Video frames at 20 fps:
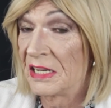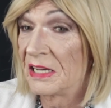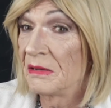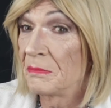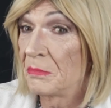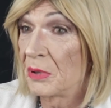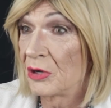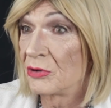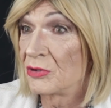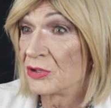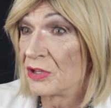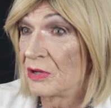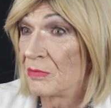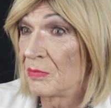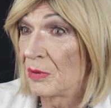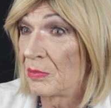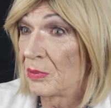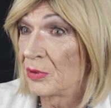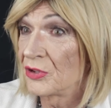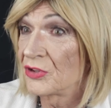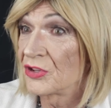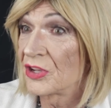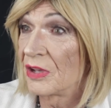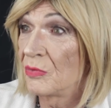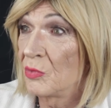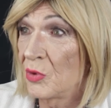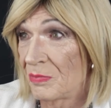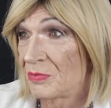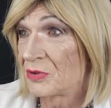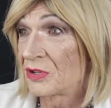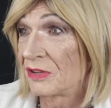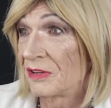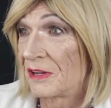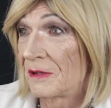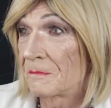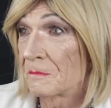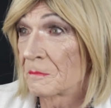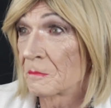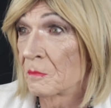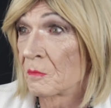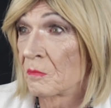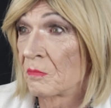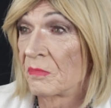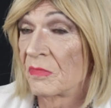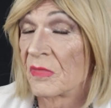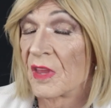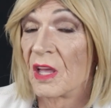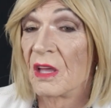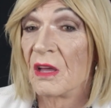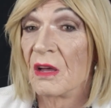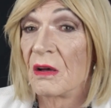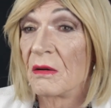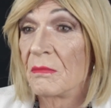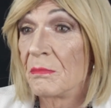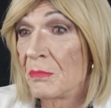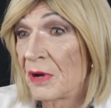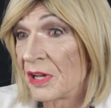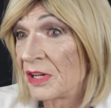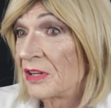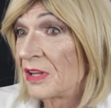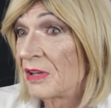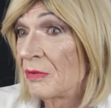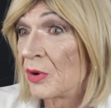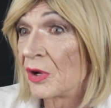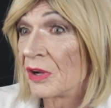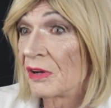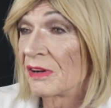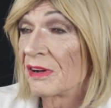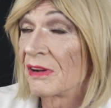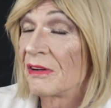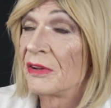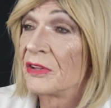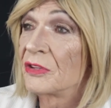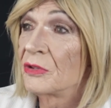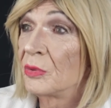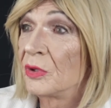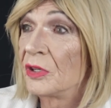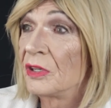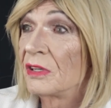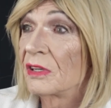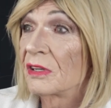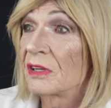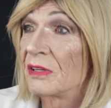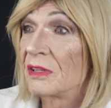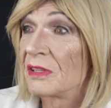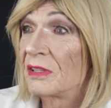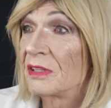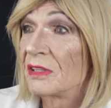and posted them up on the same website. Monday when I go into work,